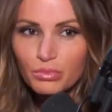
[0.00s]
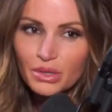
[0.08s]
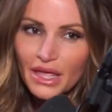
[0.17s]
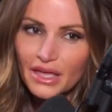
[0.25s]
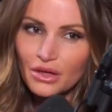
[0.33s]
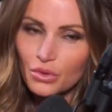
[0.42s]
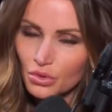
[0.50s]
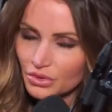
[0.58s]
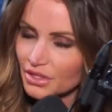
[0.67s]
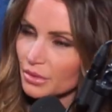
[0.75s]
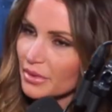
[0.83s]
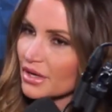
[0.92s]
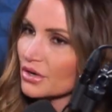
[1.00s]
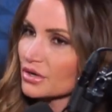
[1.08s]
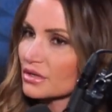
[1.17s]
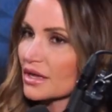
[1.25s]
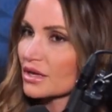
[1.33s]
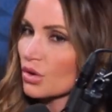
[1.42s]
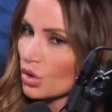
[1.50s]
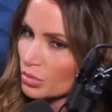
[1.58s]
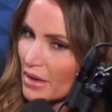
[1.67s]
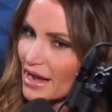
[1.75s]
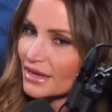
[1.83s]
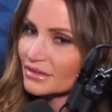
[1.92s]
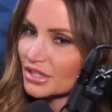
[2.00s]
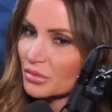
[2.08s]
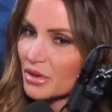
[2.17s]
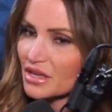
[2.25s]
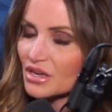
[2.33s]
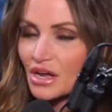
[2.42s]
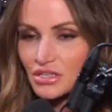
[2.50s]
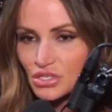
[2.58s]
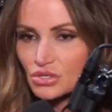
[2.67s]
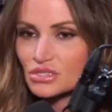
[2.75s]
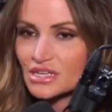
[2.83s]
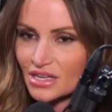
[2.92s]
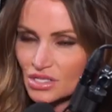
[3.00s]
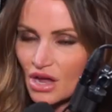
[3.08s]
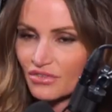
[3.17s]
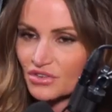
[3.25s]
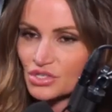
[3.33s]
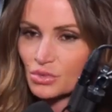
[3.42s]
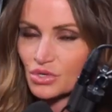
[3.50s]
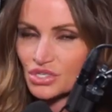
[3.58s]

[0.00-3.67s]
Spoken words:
play it cool a little bit or like hold back a little bit, not too standoffish where